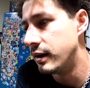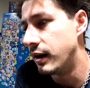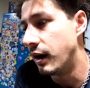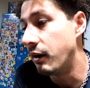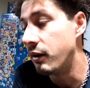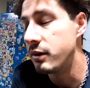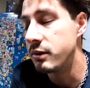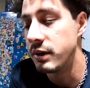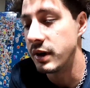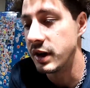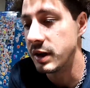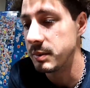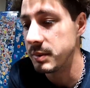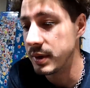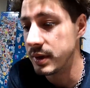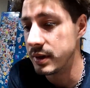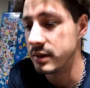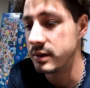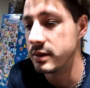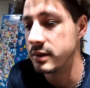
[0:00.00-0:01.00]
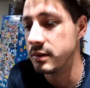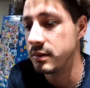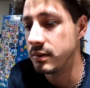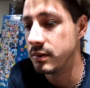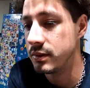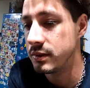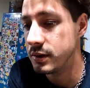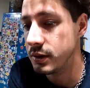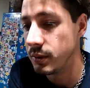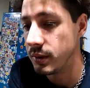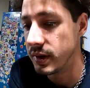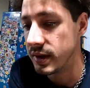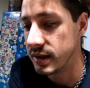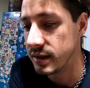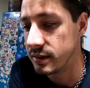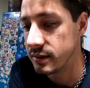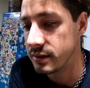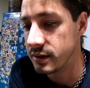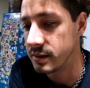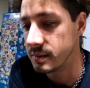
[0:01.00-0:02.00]
I would recommend doing
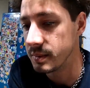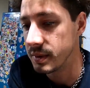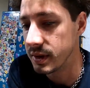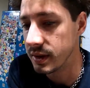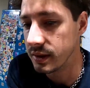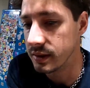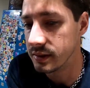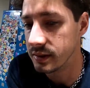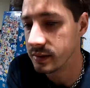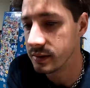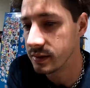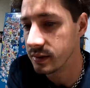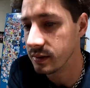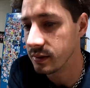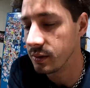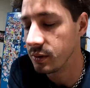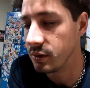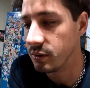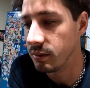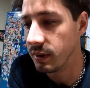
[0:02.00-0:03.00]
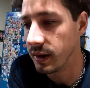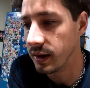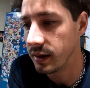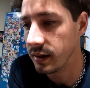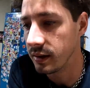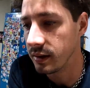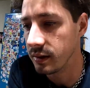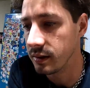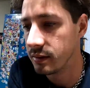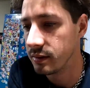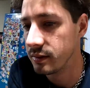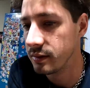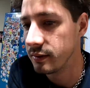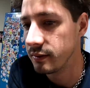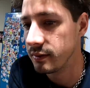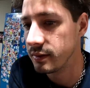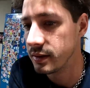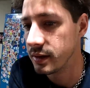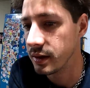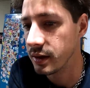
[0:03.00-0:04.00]
it just because it's a cool way
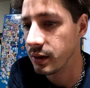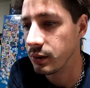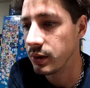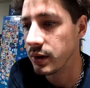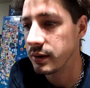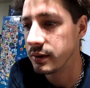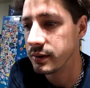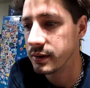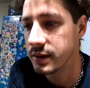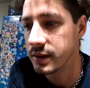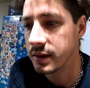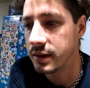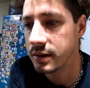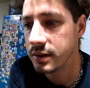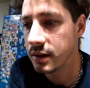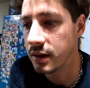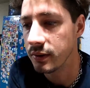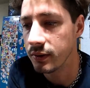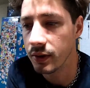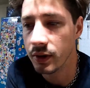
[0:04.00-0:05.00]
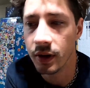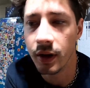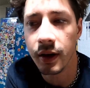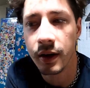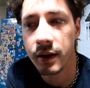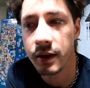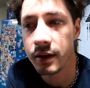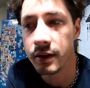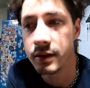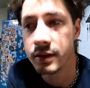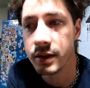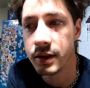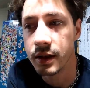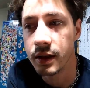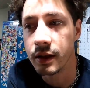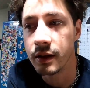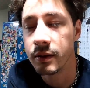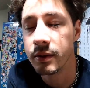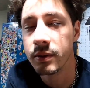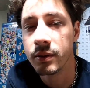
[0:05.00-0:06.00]
to go out and see stuff you're not gonna
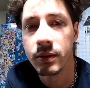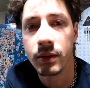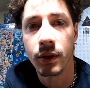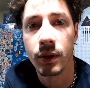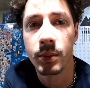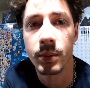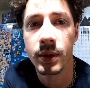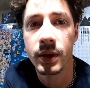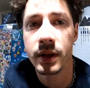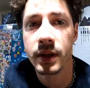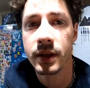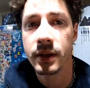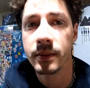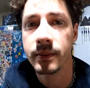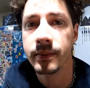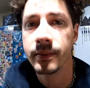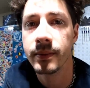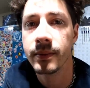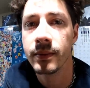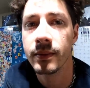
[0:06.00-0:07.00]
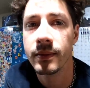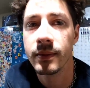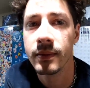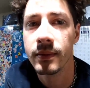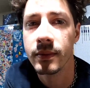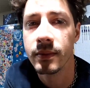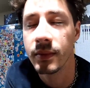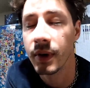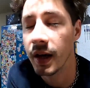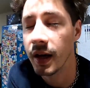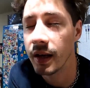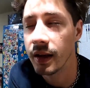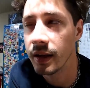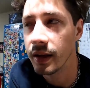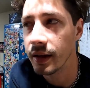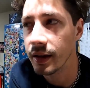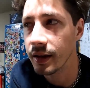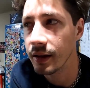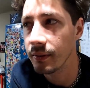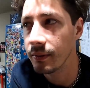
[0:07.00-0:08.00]
see normally. And
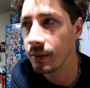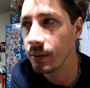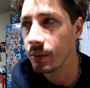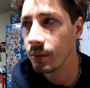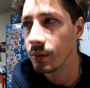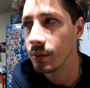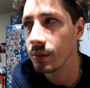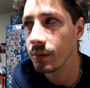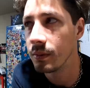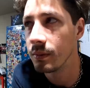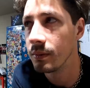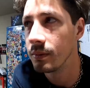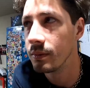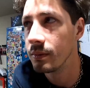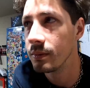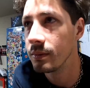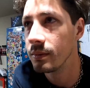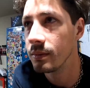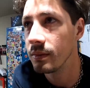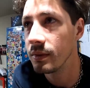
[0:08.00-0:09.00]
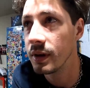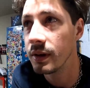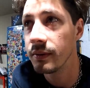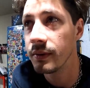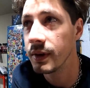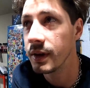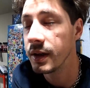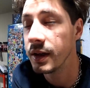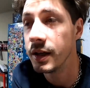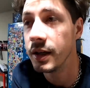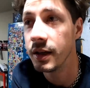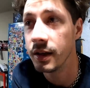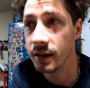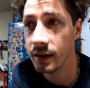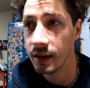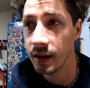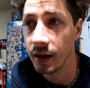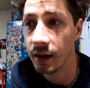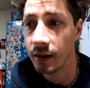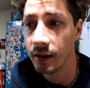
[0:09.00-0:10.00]
like if you live in any of
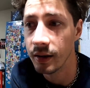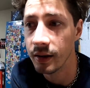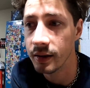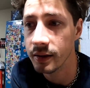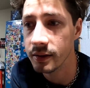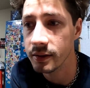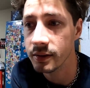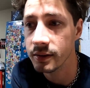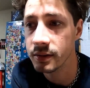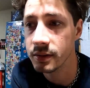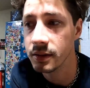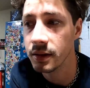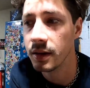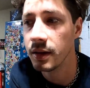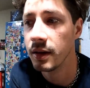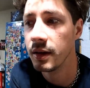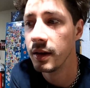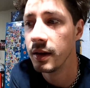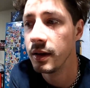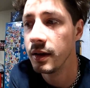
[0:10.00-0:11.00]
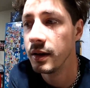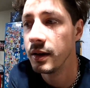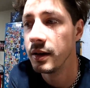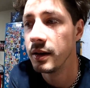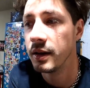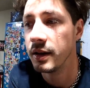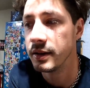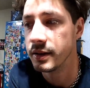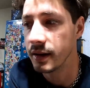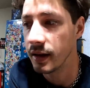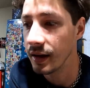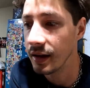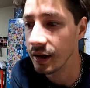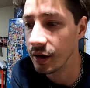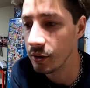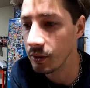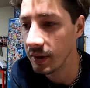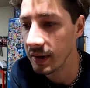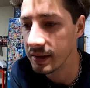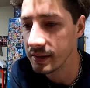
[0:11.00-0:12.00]
the areas, it's kind
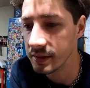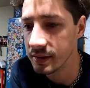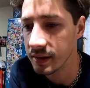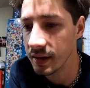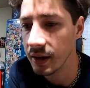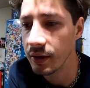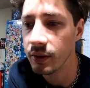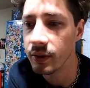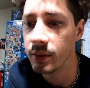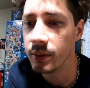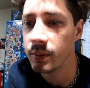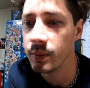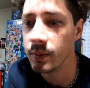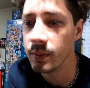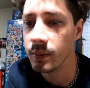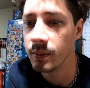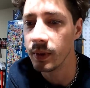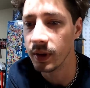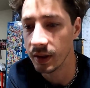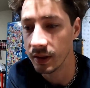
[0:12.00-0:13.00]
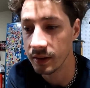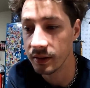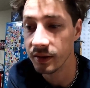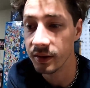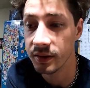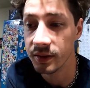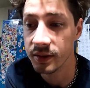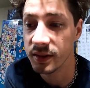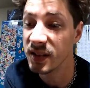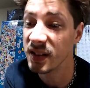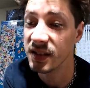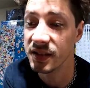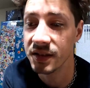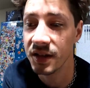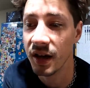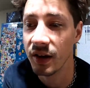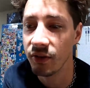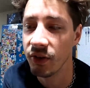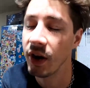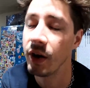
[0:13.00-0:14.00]
of crazy how it took us
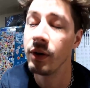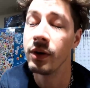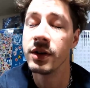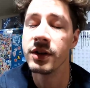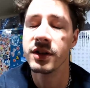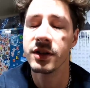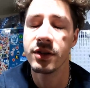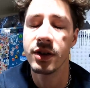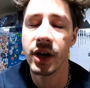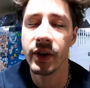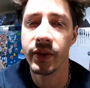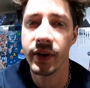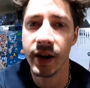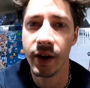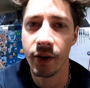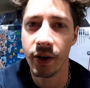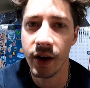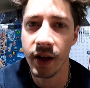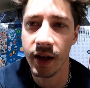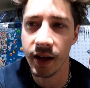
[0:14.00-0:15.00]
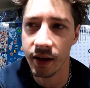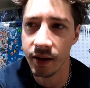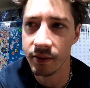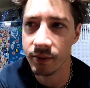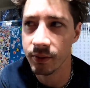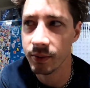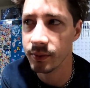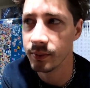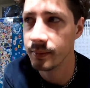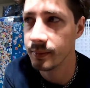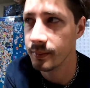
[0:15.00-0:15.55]
6.5 hours to drive an hour and a half.